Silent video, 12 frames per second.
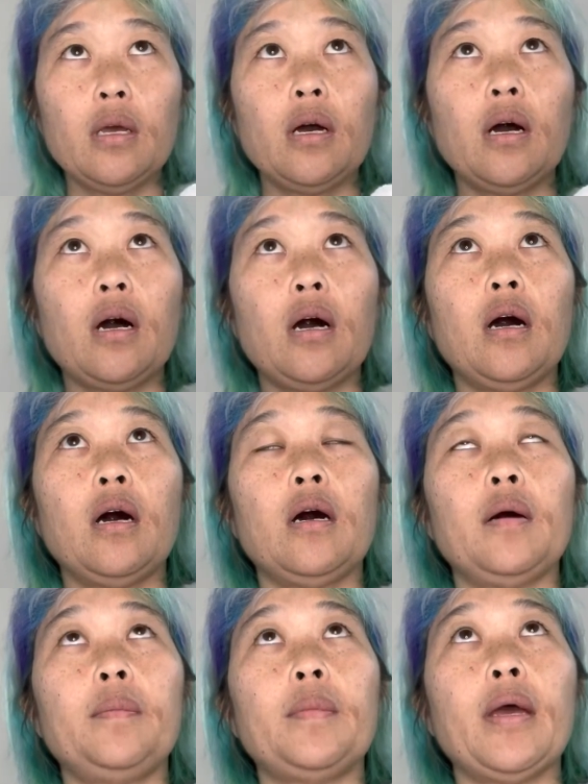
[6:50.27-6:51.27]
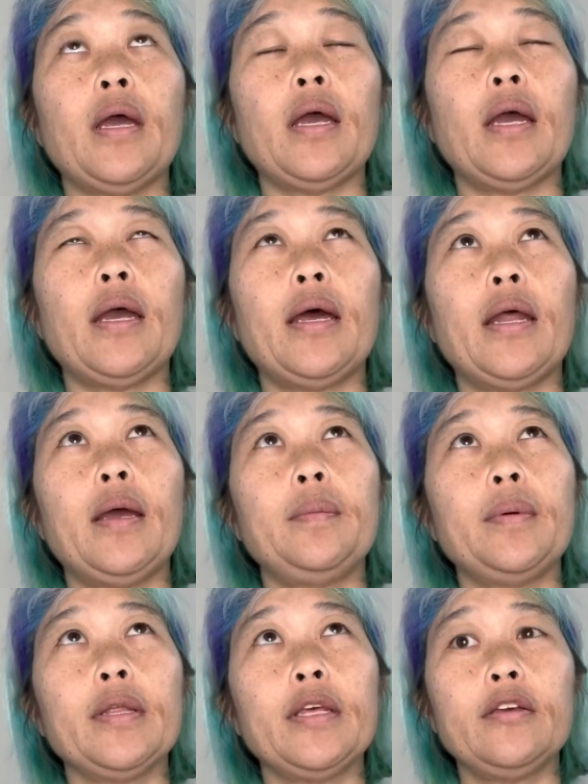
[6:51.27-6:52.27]
and I
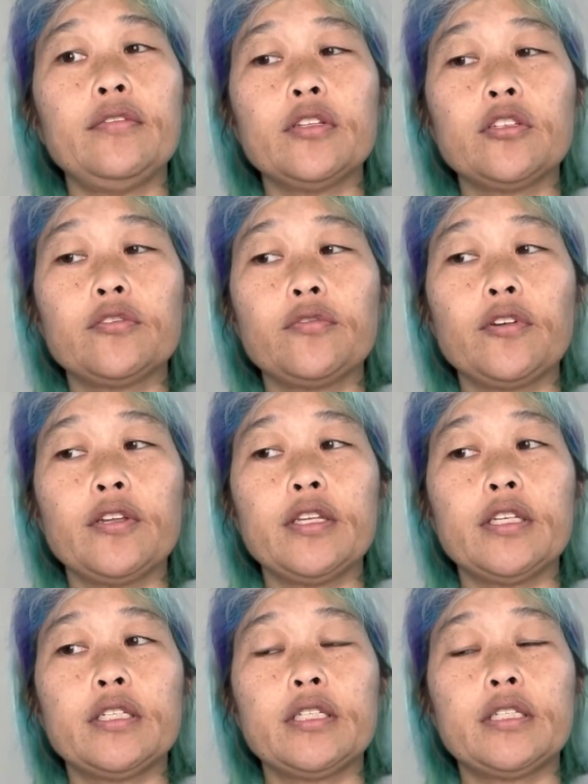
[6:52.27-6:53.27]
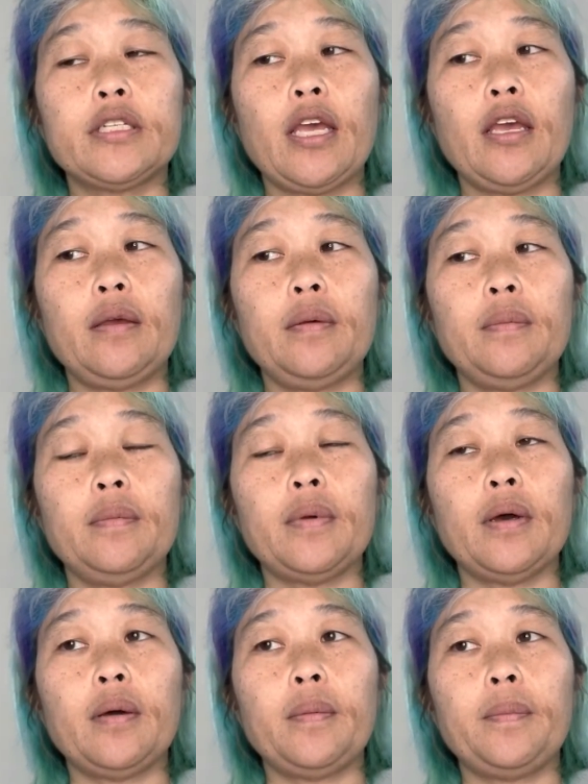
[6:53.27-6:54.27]
believe it's for the same
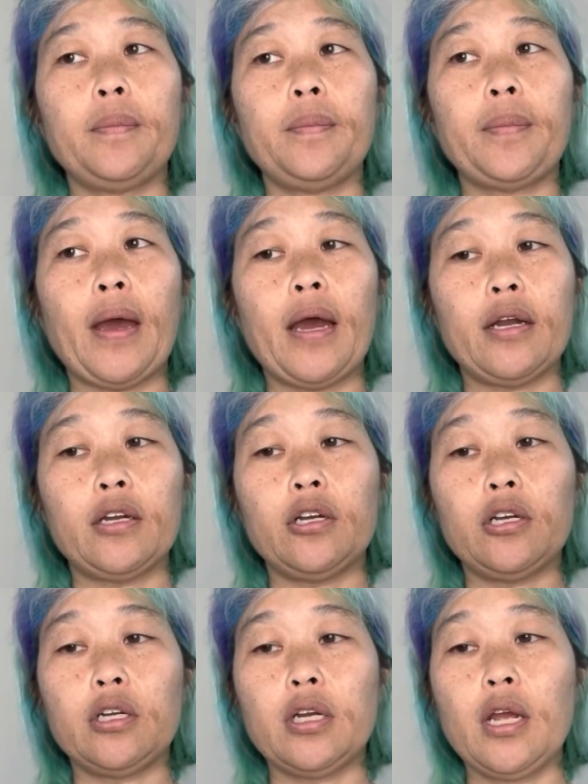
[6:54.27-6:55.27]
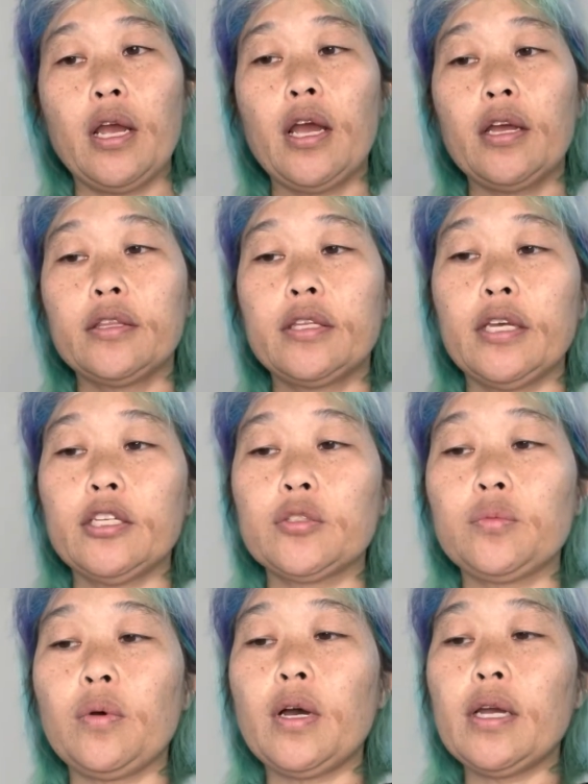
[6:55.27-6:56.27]
pattern.
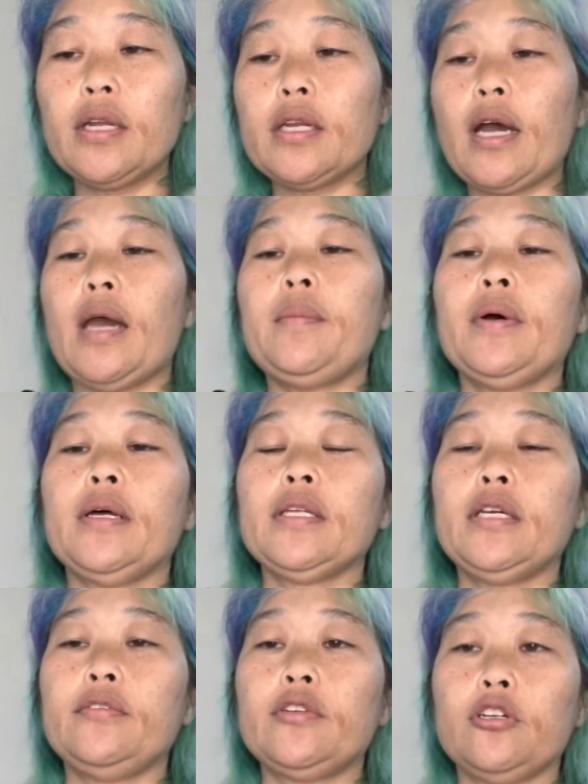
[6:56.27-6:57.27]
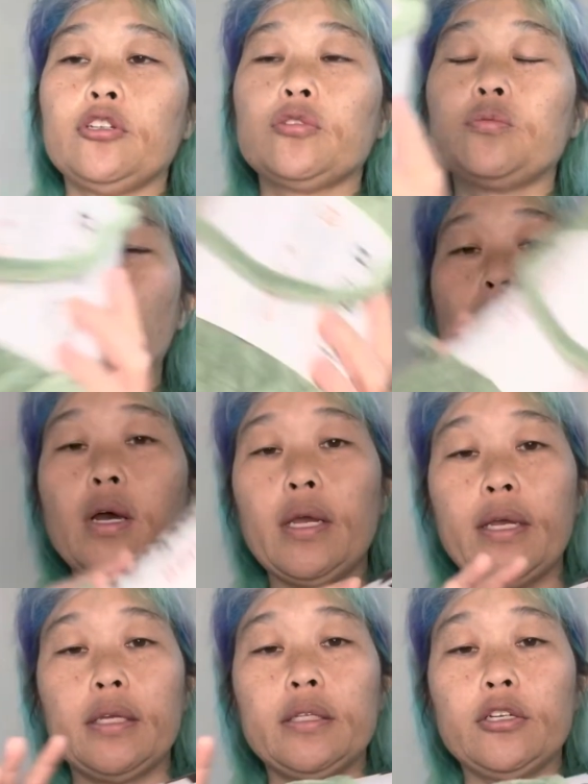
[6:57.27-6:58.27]
This one, I believe there's
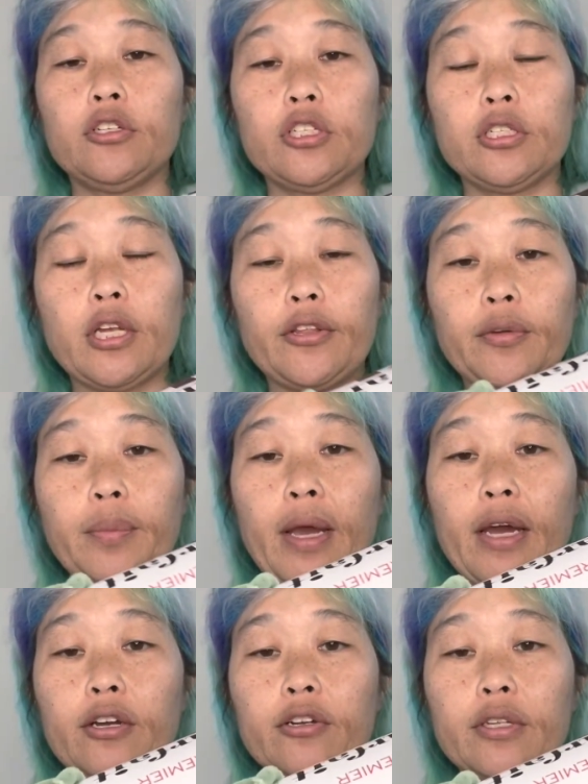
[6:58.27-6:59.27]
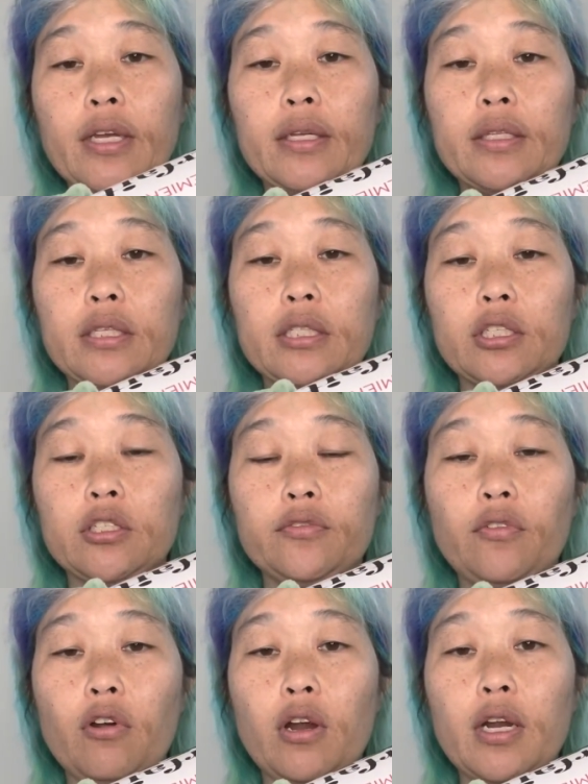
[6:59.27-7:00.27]
another pattern that this is
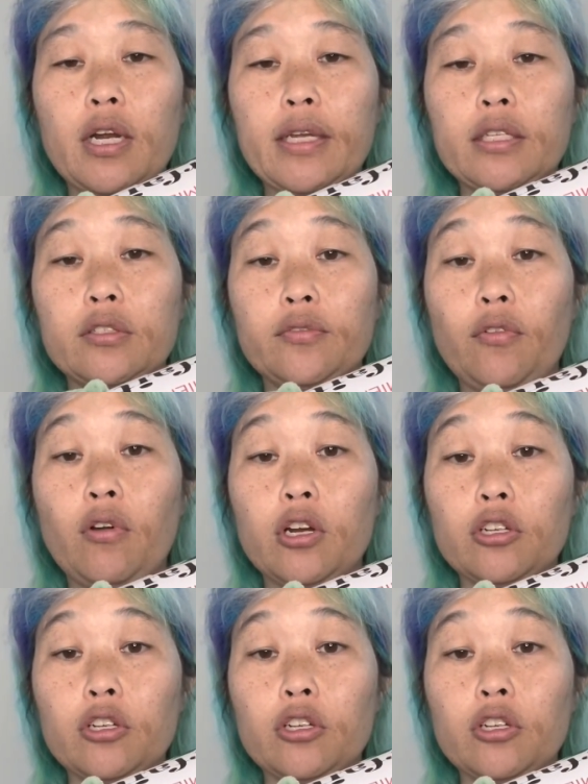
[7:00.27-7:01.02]
for. It's for